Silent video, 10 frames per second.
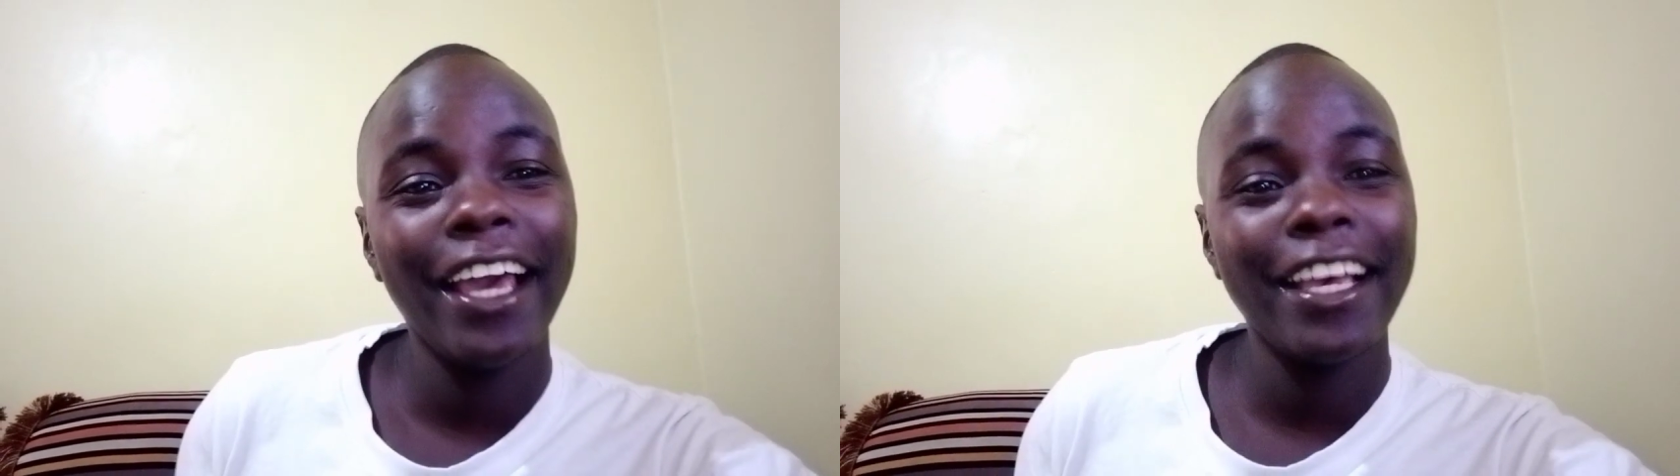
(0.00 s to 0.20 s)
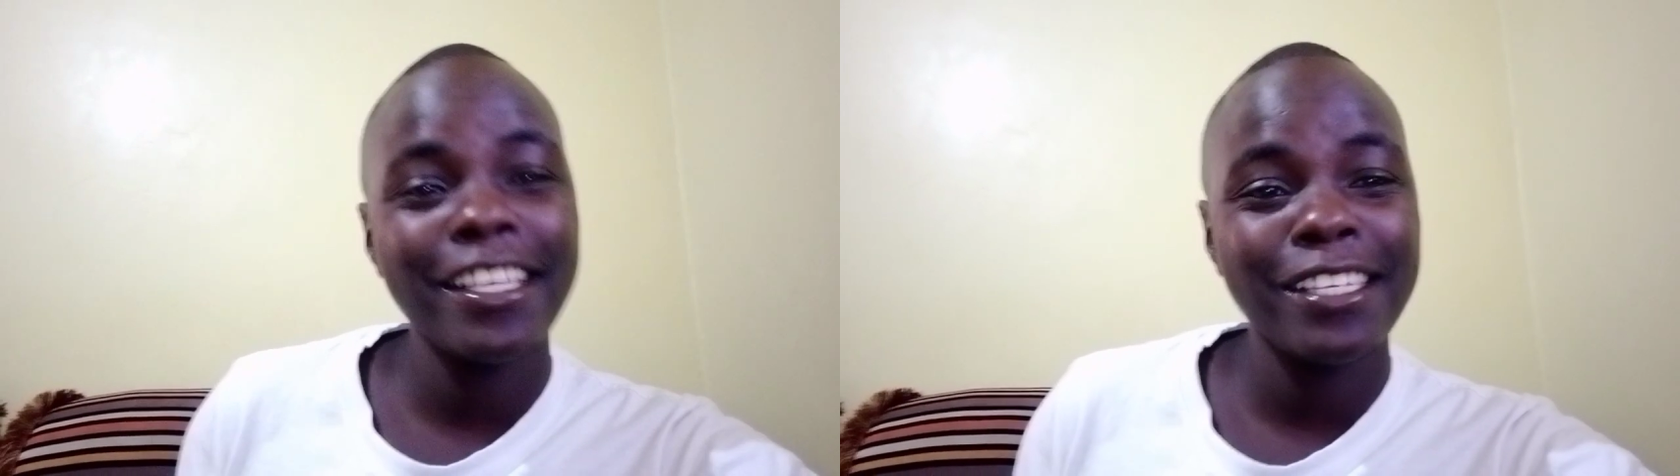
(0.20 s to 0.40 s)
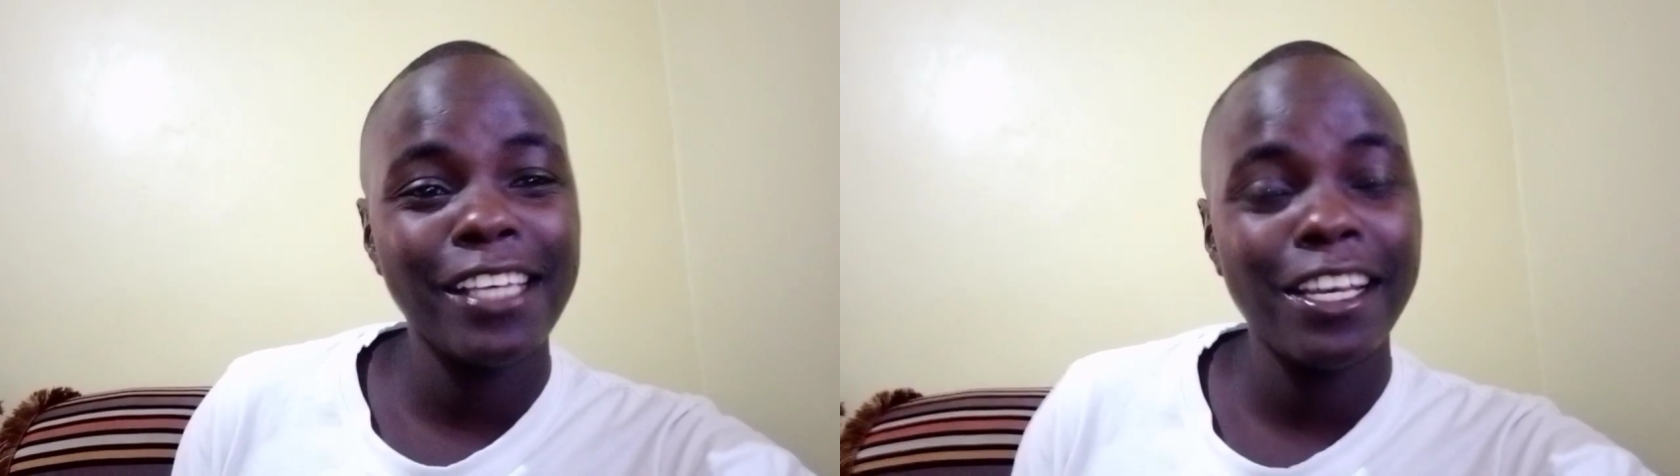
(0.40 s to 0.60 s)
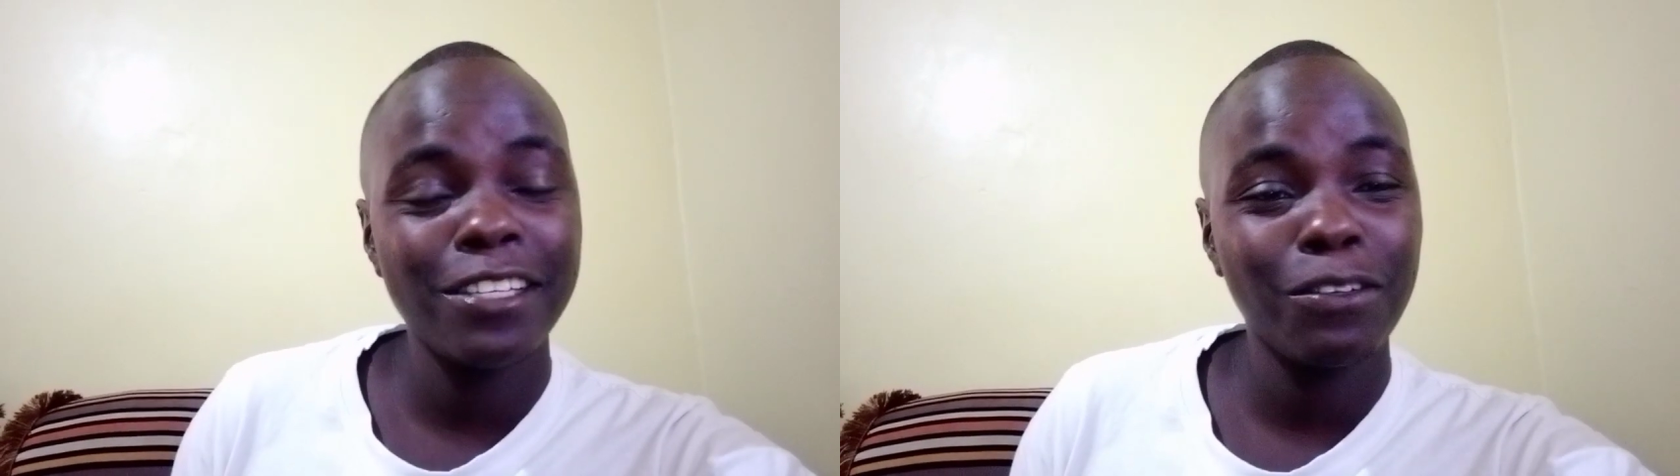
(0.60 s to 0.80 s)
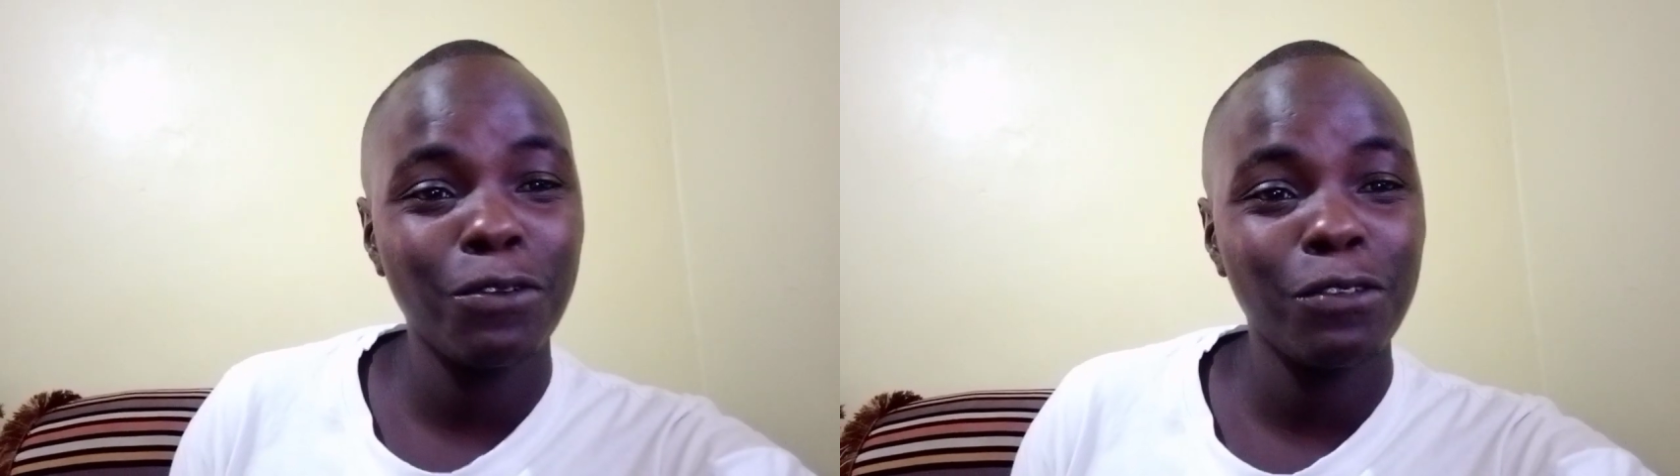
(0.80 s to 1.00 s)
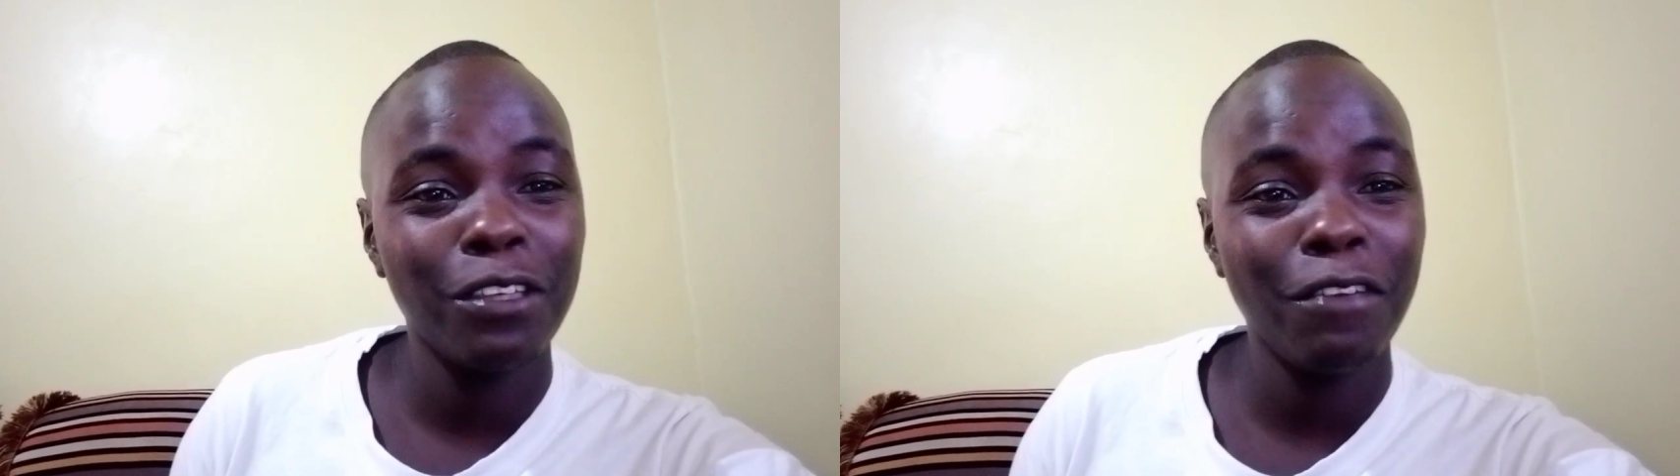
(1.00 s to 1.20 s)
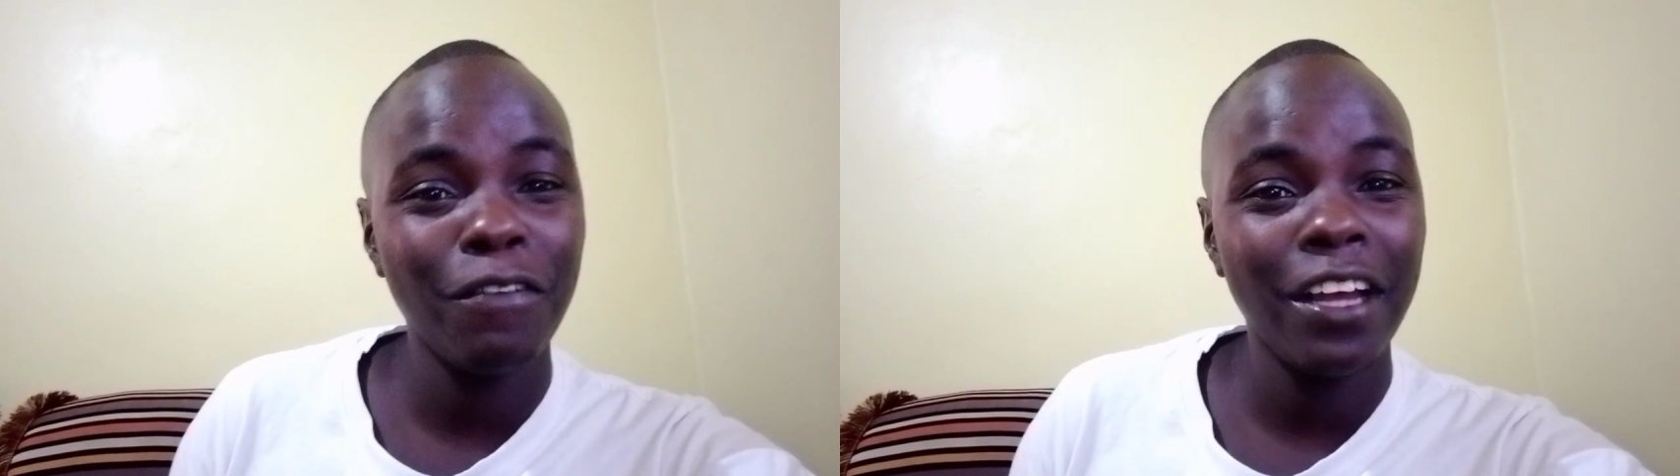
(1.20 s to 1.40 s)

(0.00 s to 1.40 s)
ex exclusive